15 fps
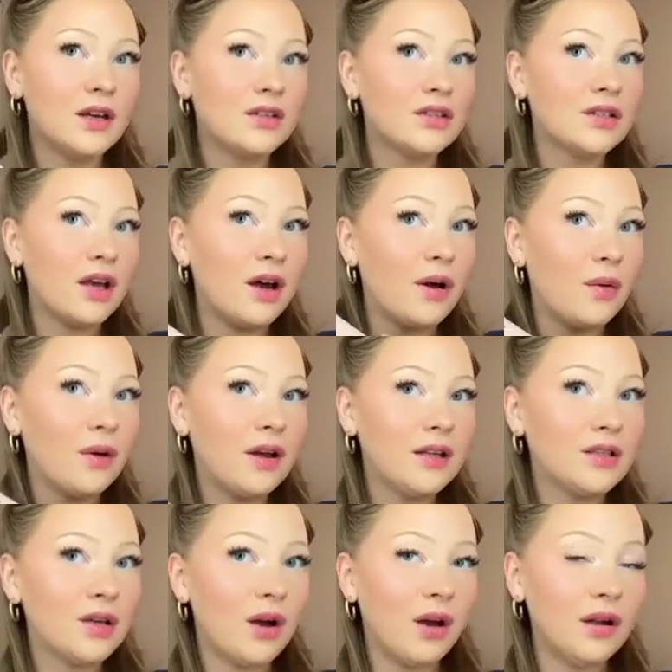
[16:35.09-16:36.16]
so
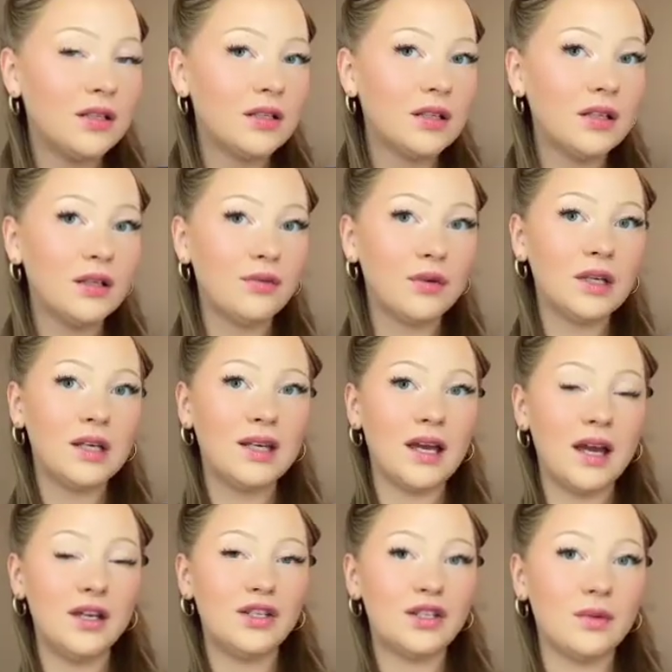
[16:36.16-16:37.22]
it's hard to like really
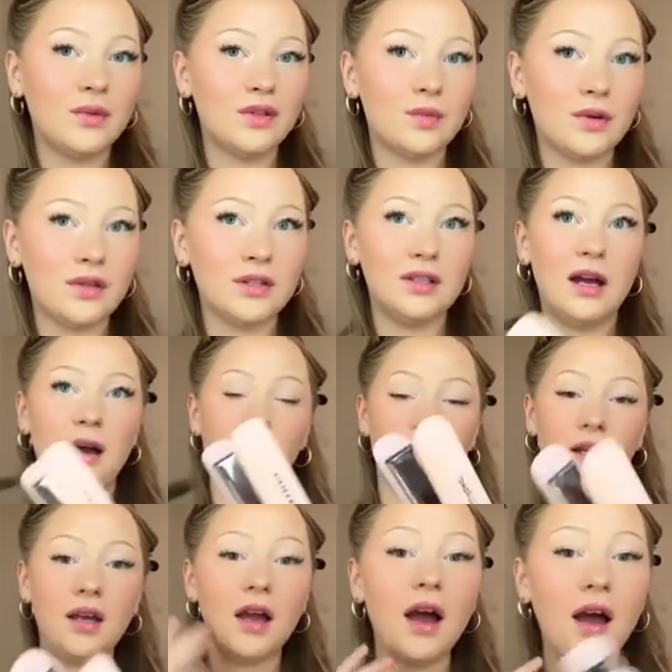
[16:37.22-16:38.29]
gauge someone's personality.